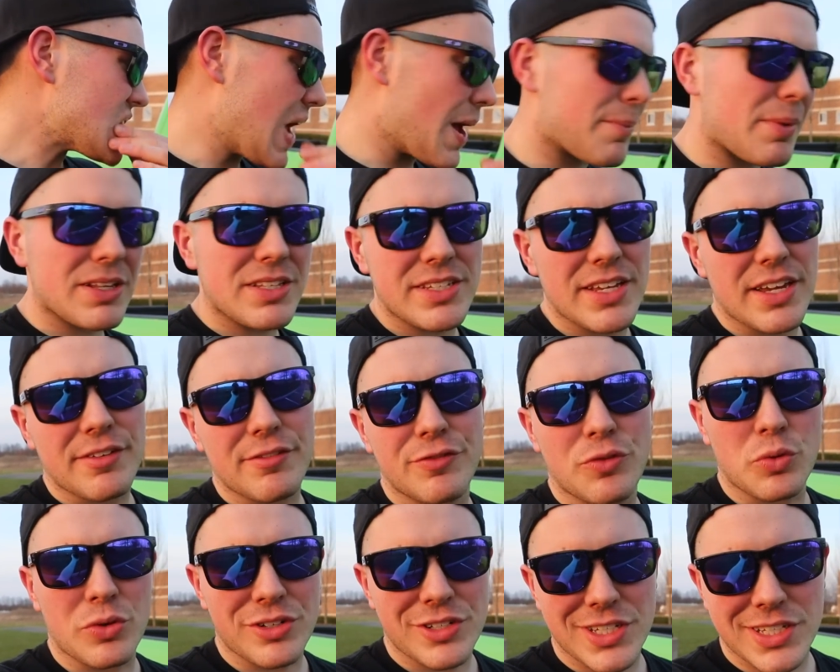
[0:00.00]
I'm not saying
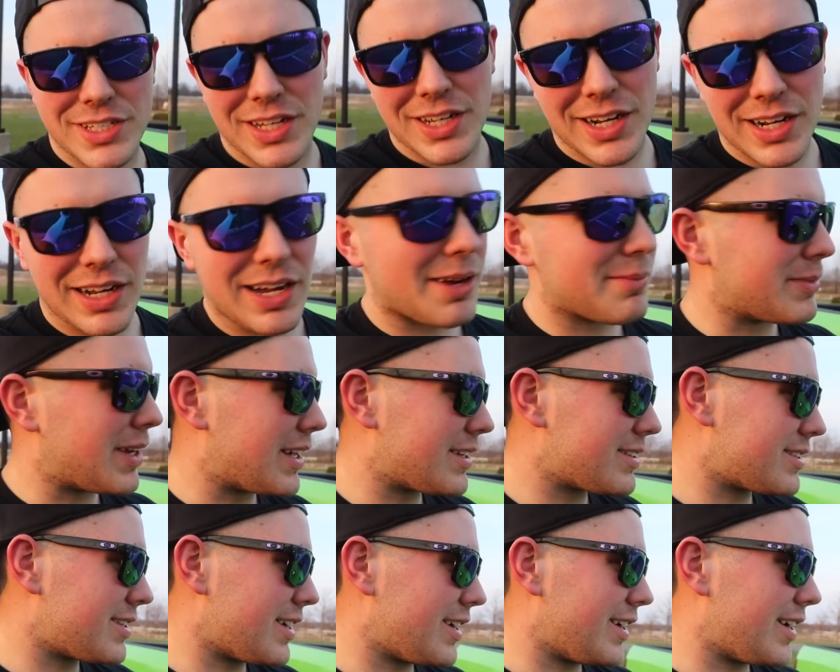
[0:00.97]
Ford suck. I'm
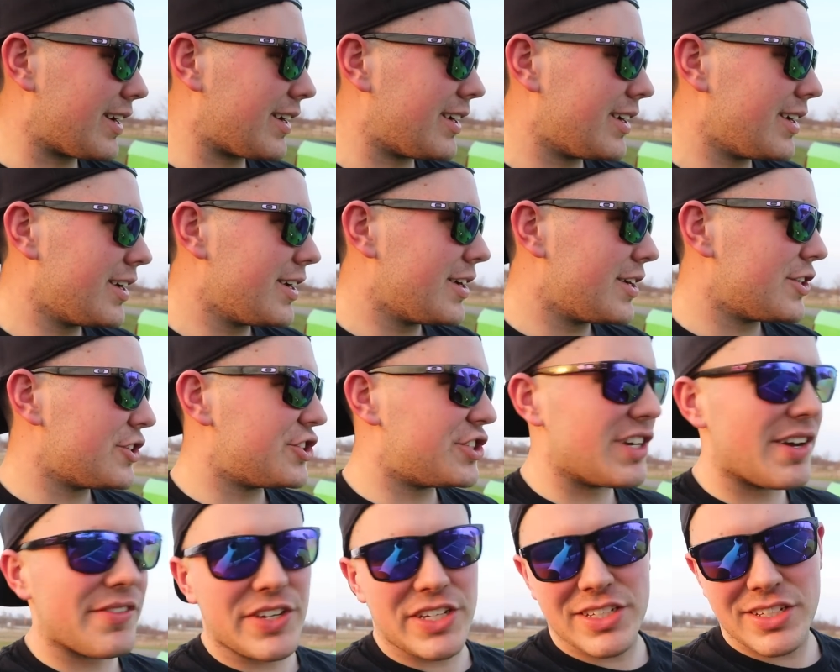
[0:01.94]
not saying
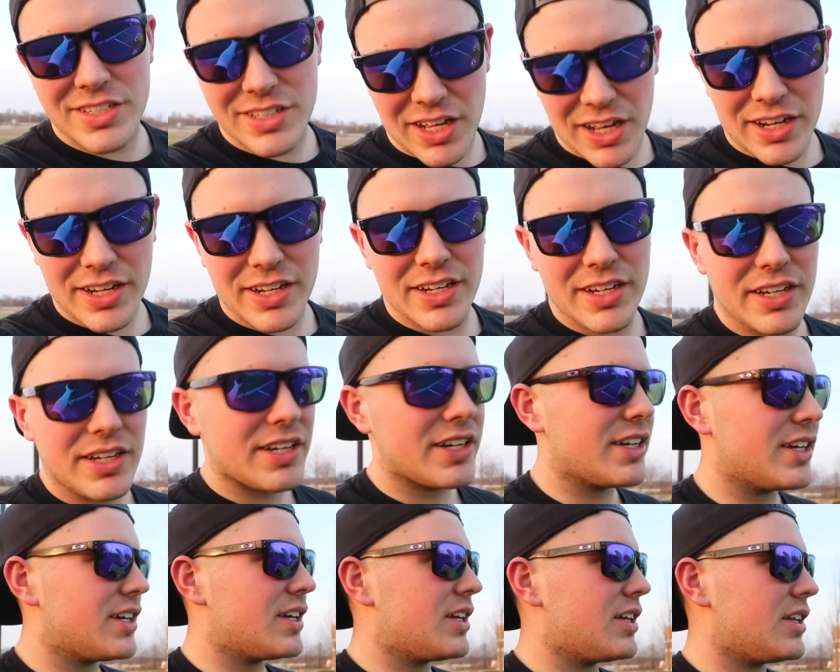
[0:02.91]
Chevy suck.
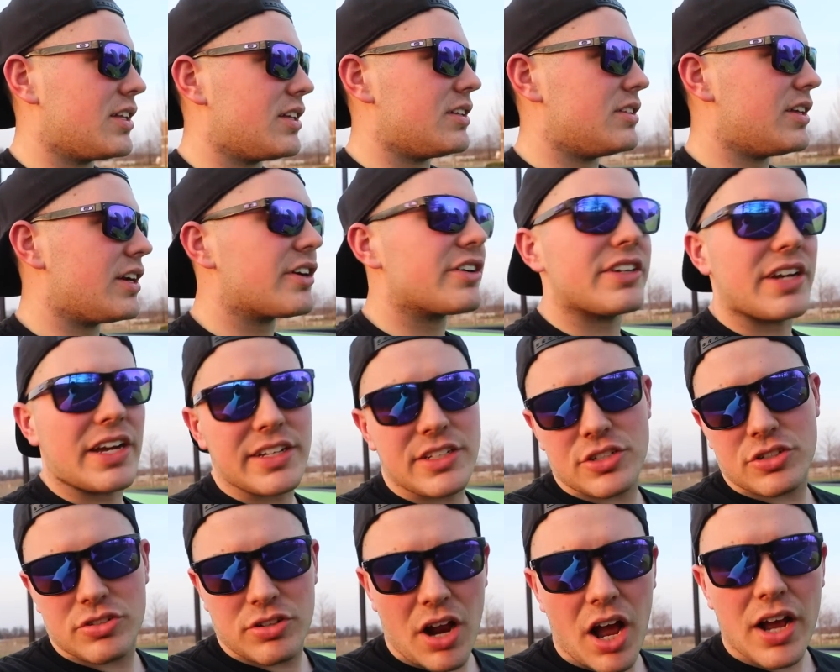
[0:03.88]
They're
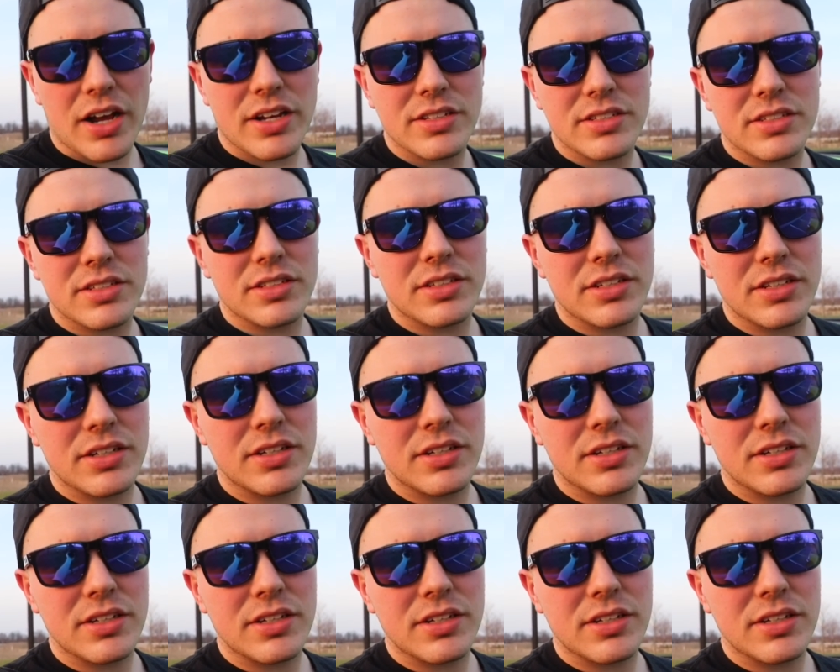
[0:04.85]
nice trucks.